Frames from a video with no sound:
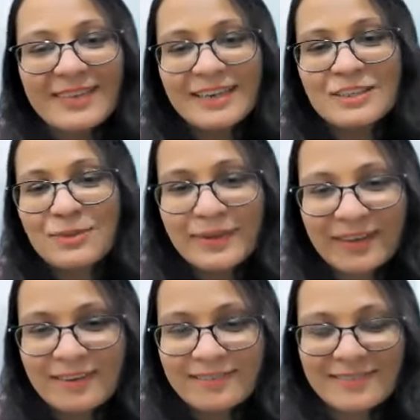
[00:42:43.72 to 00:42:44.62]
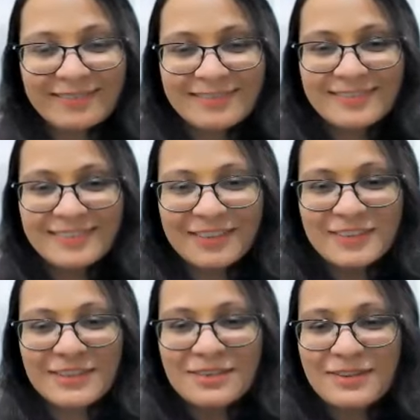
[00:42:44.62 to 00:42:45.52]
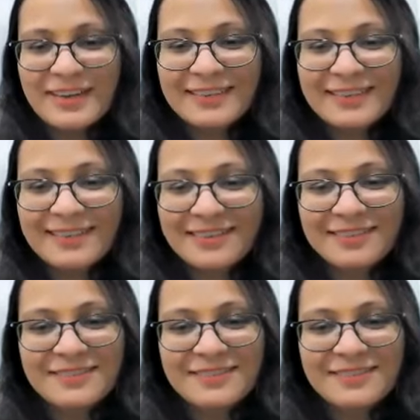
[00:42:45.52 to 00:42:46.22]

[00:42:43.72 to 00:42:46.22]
Thanks, Shweta. Good to know that.